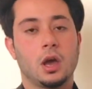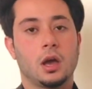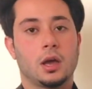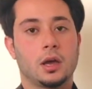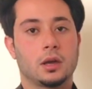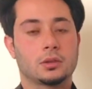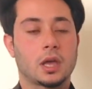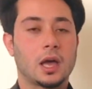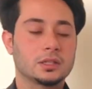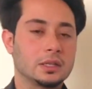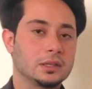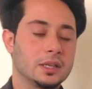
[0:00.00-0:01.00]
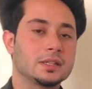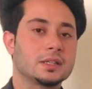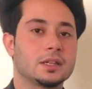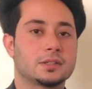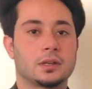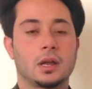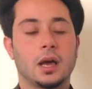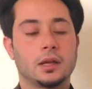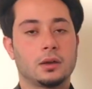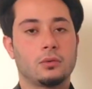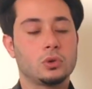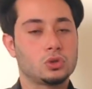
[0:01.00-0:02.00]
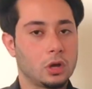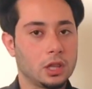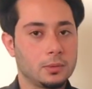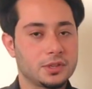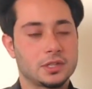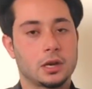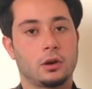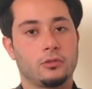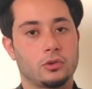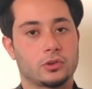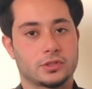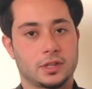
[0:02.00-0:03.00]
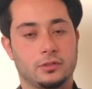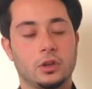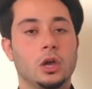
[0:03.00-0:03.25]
Uh, until next lesson, wish you all the best. Take care of yourself.